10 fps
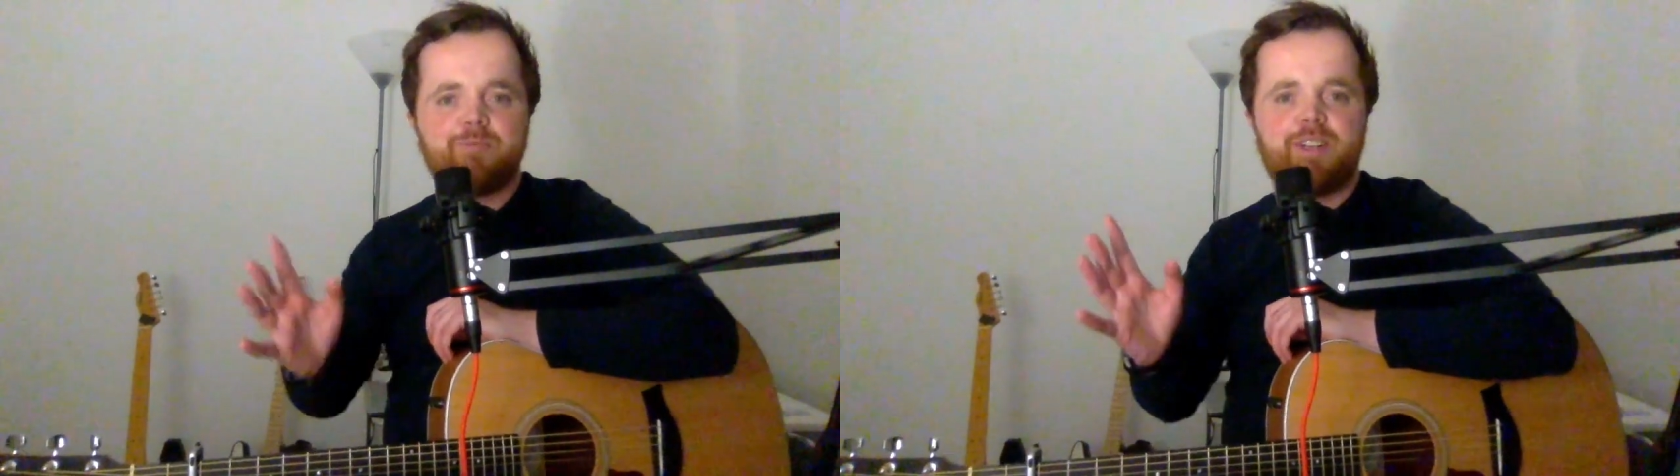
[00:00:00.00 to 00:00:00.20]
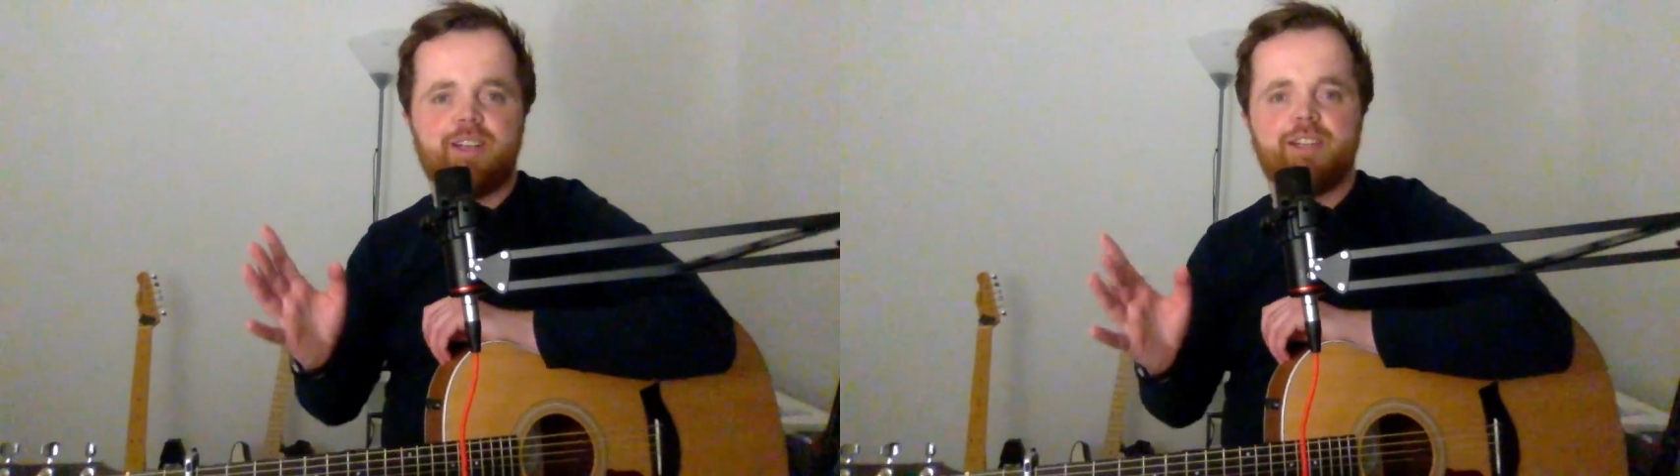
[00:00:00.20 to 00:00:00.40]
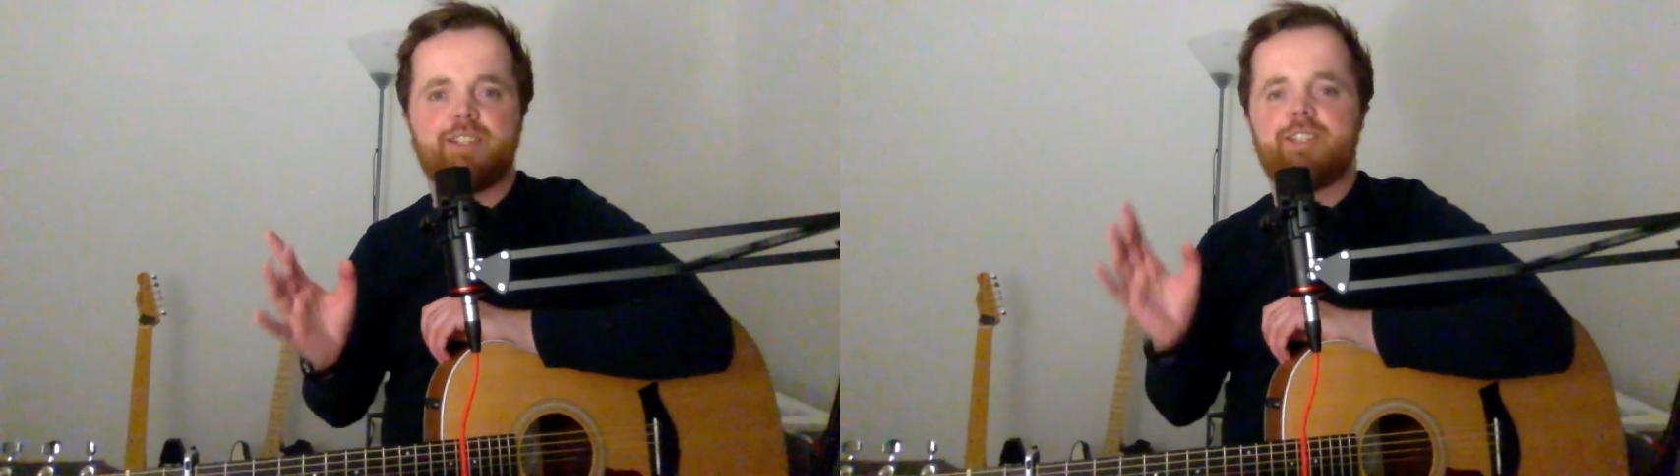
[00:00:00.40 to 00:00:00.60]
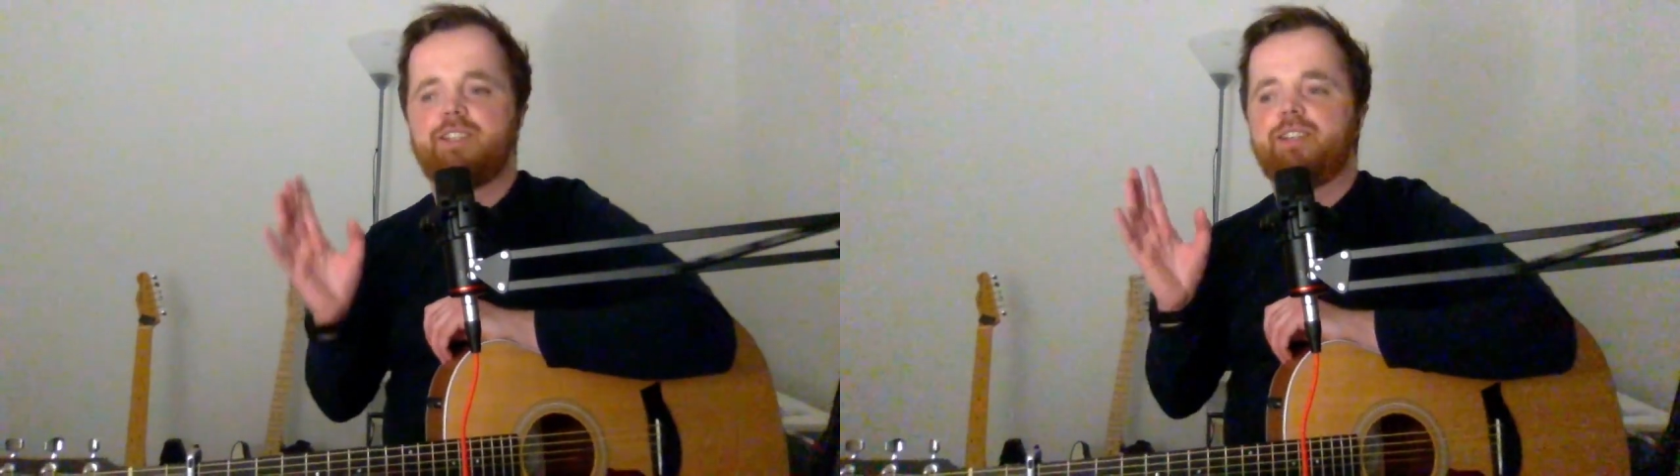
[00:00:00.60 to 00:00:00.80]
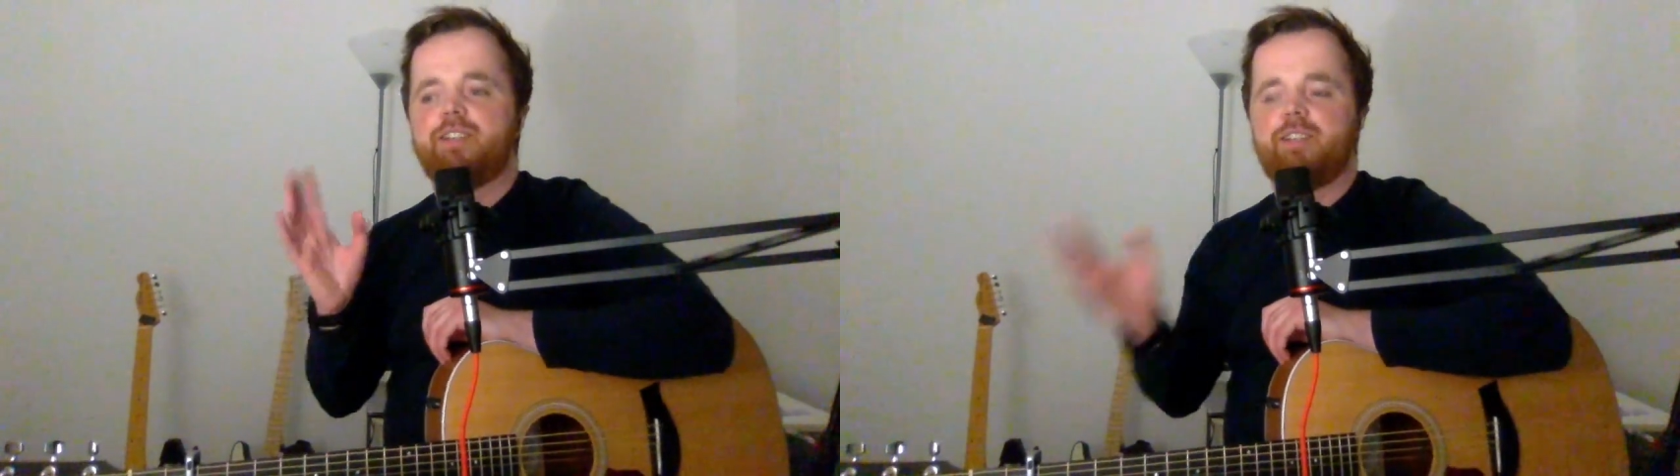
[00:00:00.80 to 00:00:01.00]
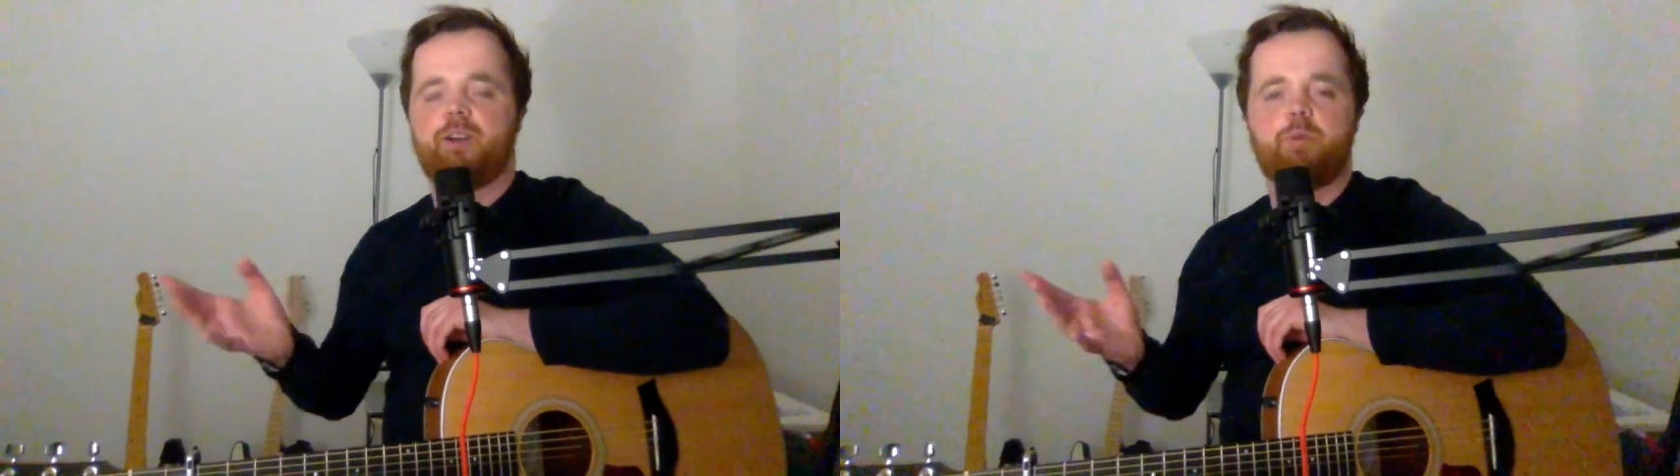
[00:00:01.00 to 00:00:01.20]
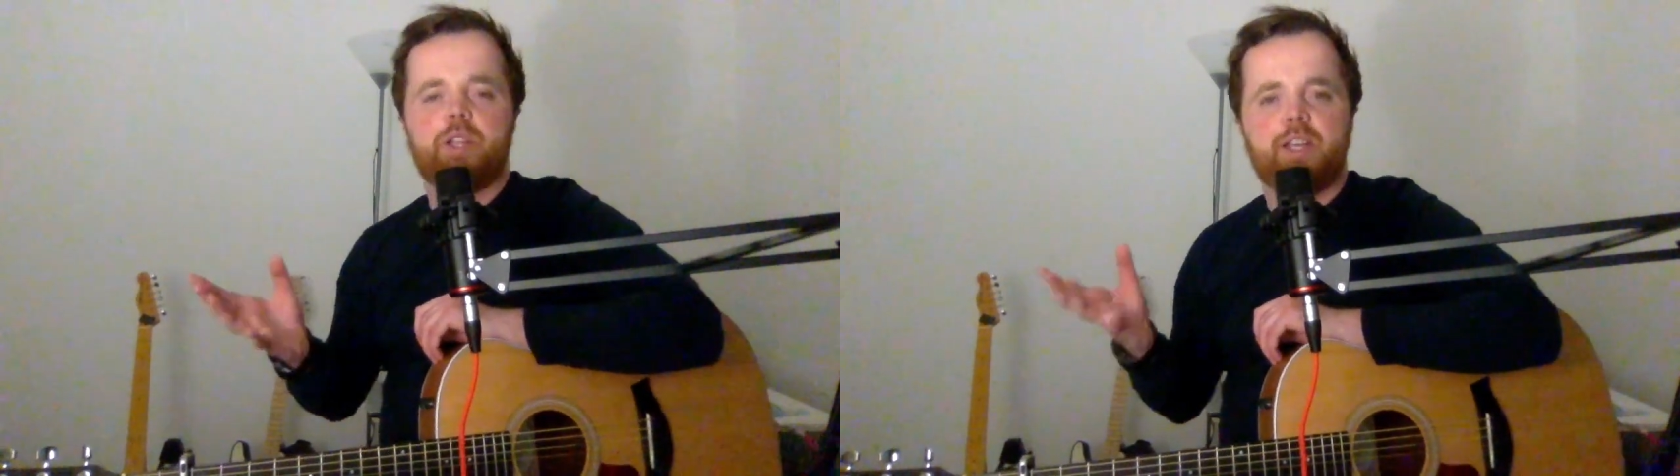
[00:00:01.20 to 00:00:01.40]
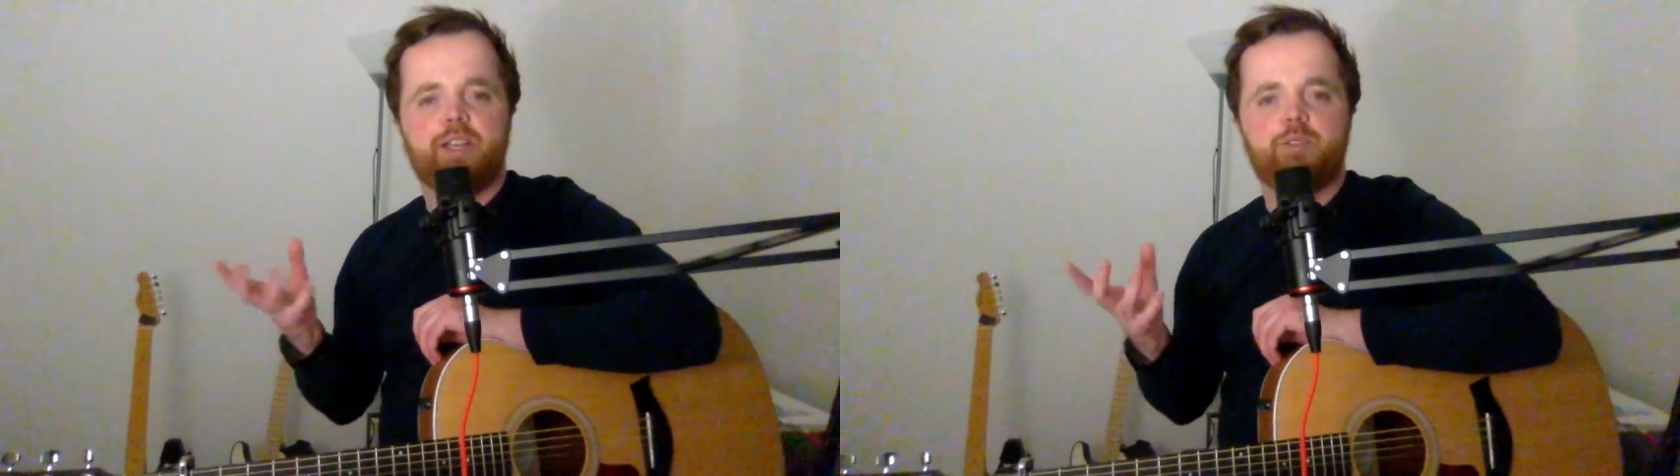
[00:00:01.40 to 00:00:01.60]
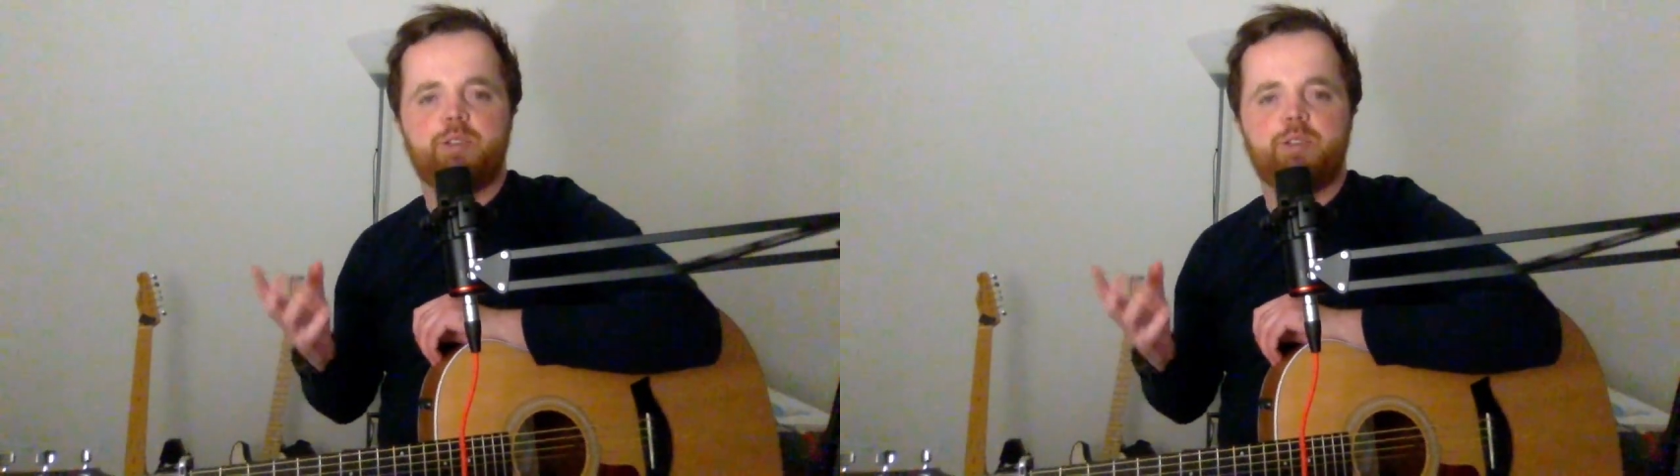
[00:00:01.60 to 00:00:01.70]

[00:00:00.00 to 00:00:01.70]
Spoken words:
and that way then you